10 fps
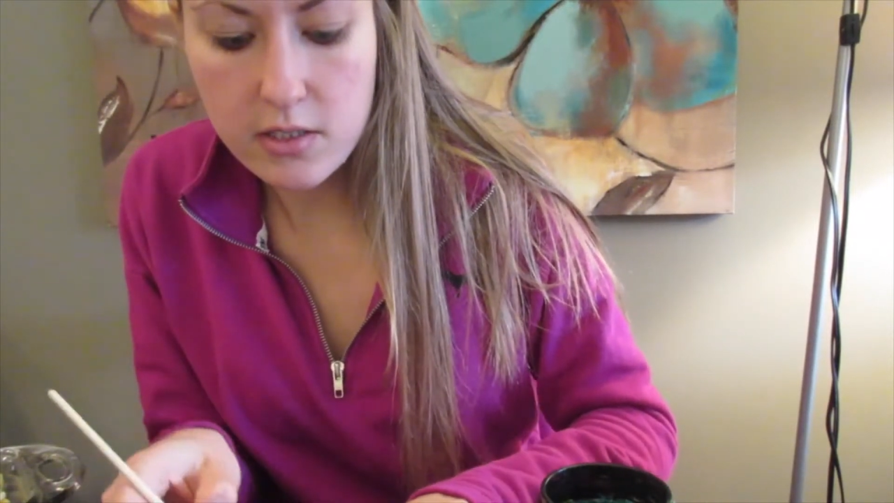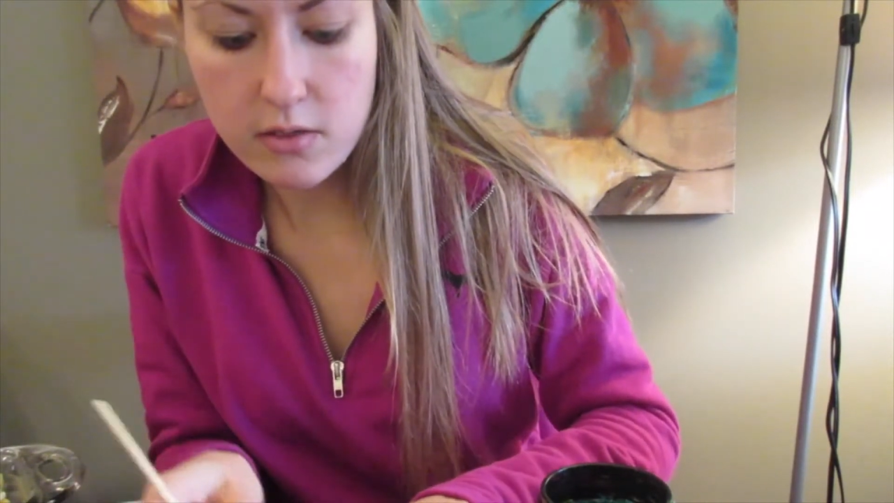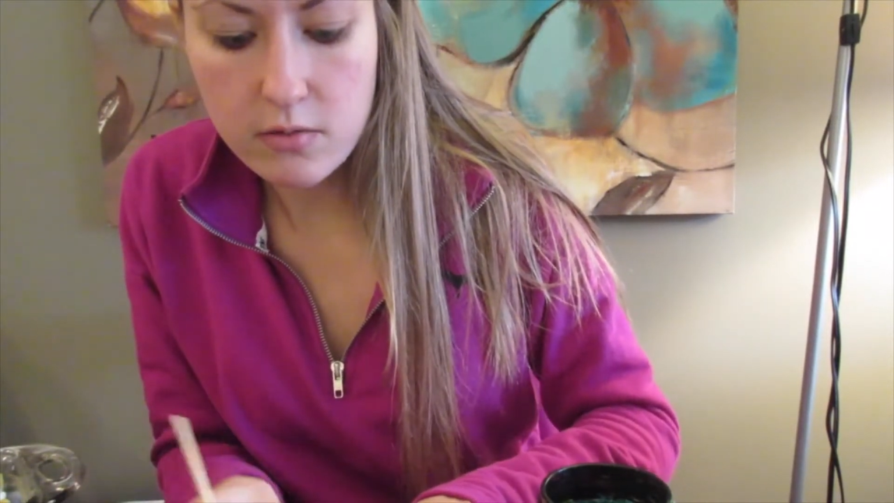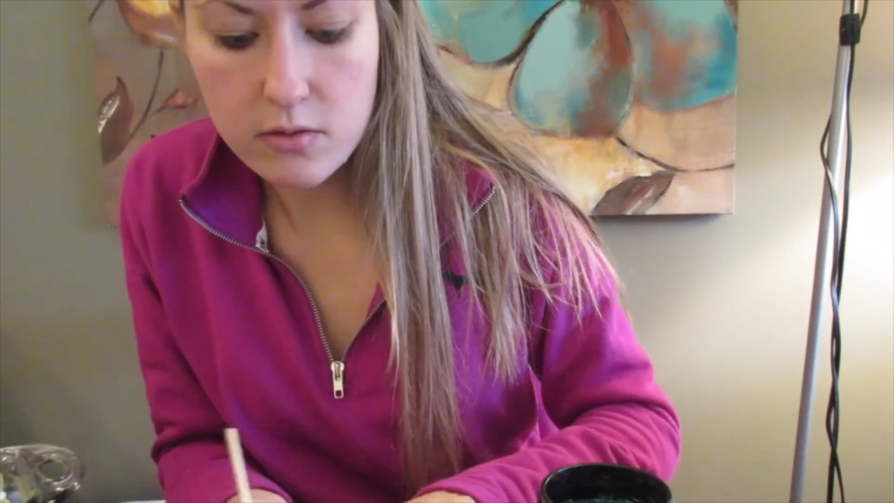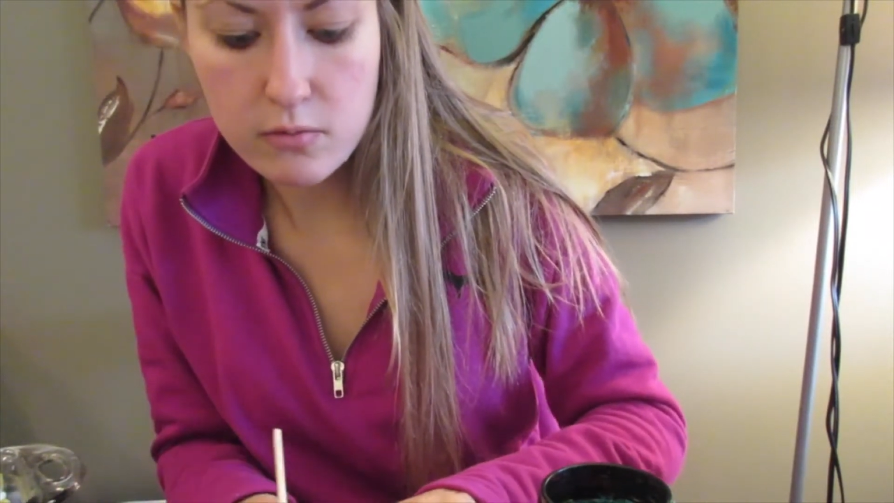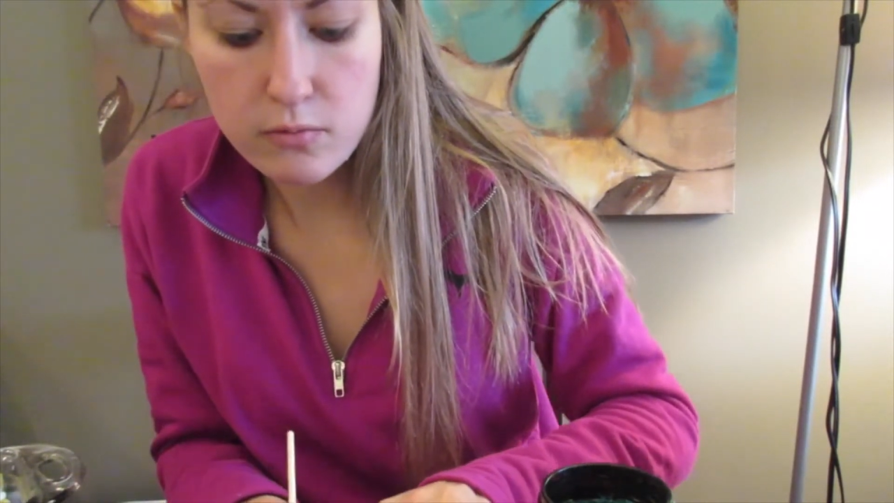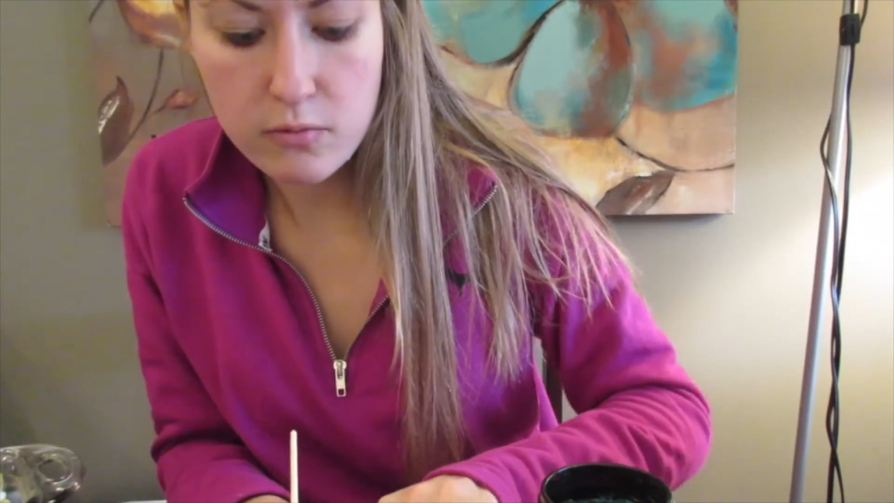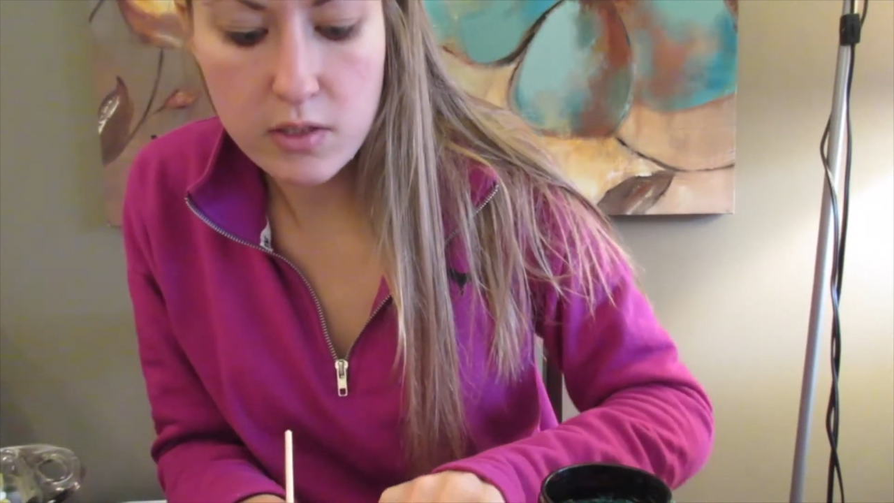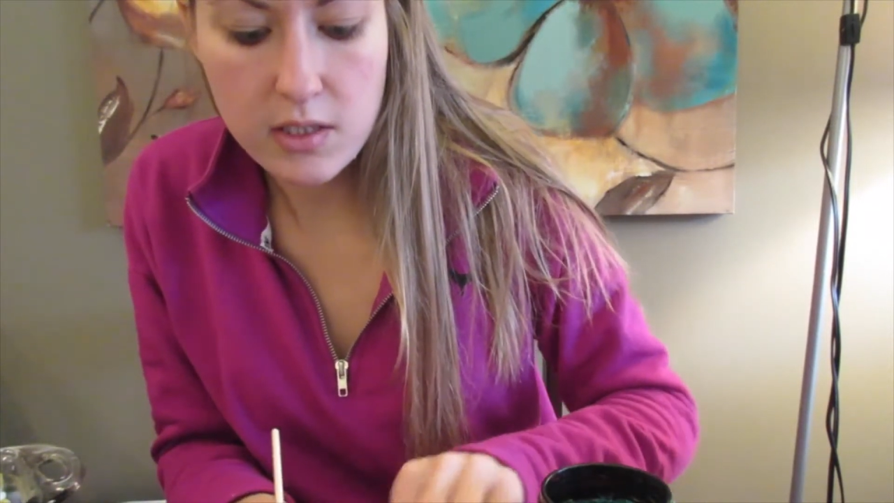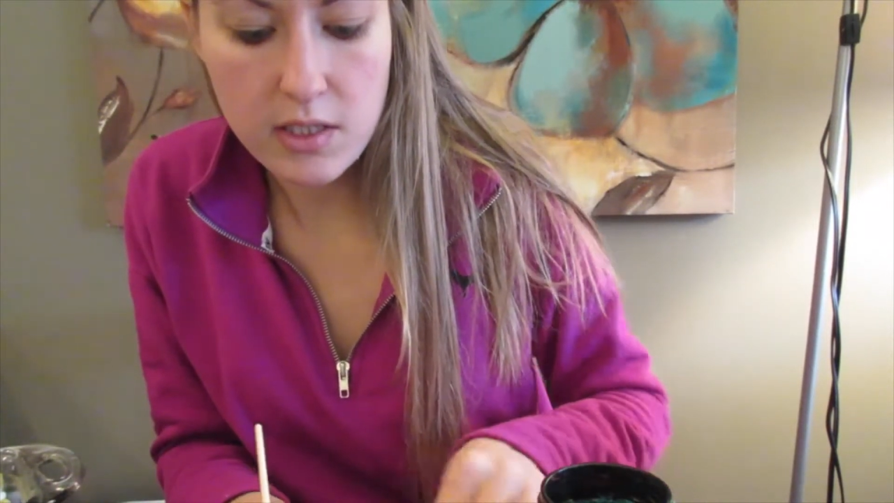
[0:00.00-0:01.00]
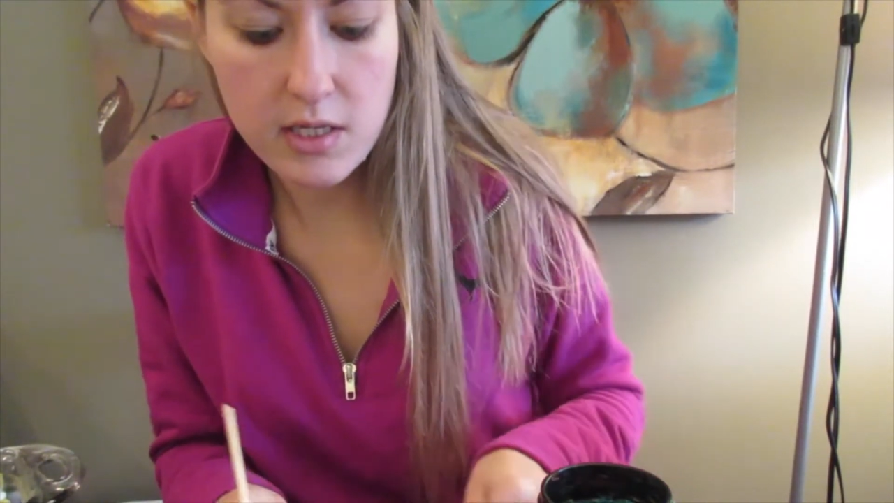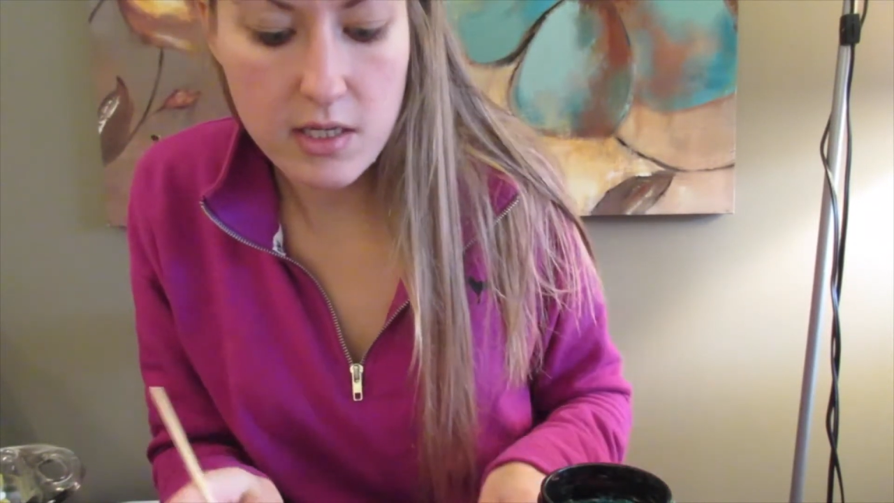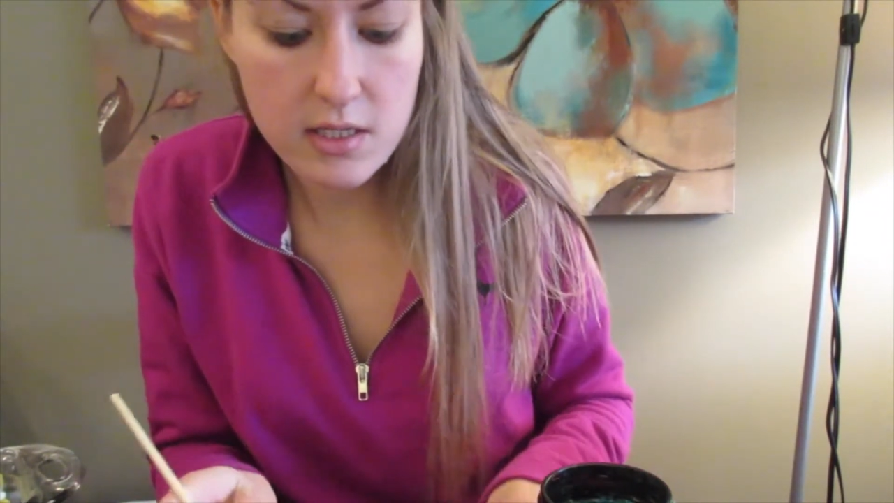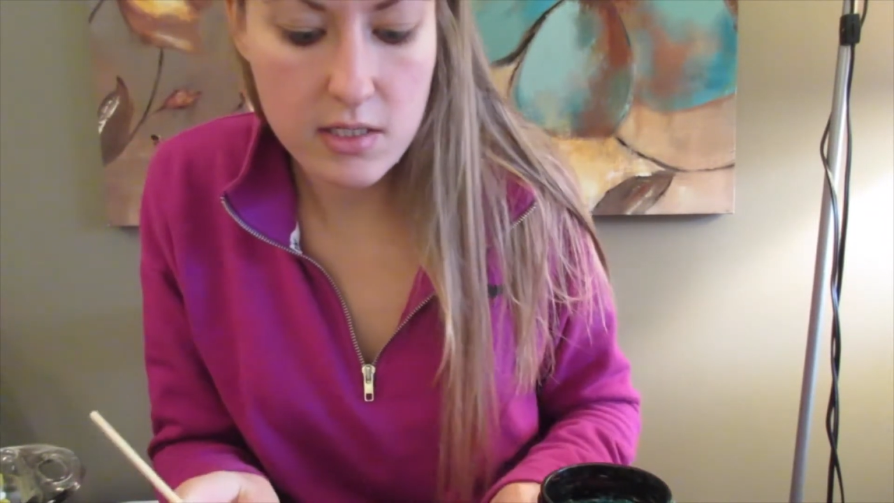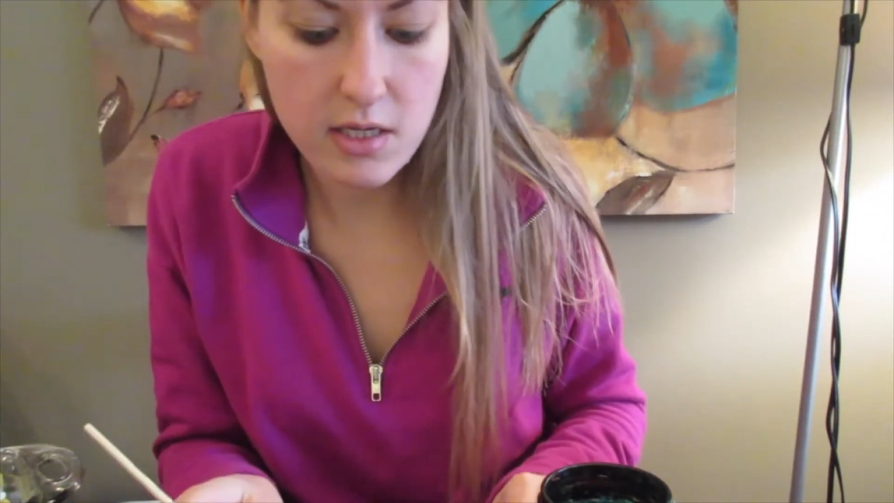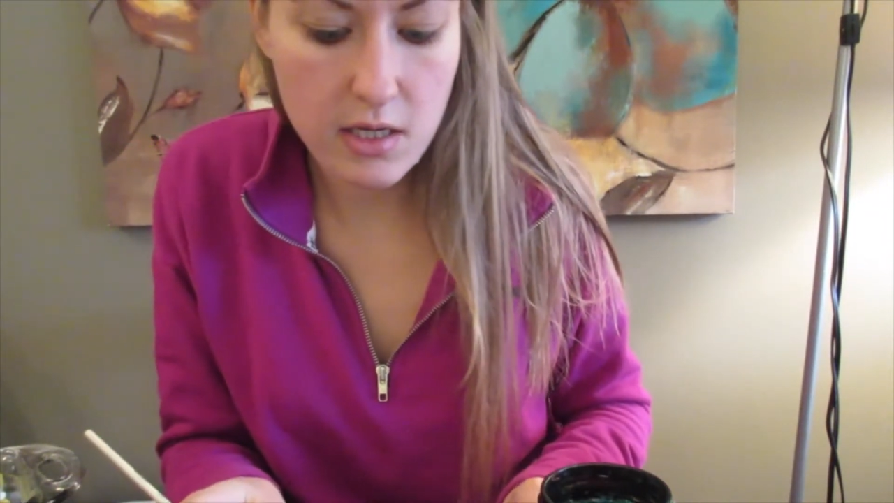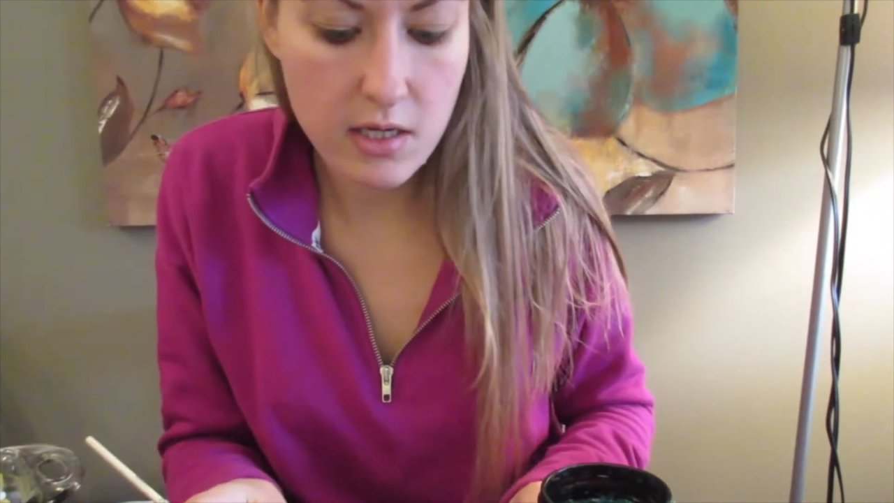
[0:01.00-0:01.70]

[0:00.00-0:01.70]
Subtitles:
So it's really easy.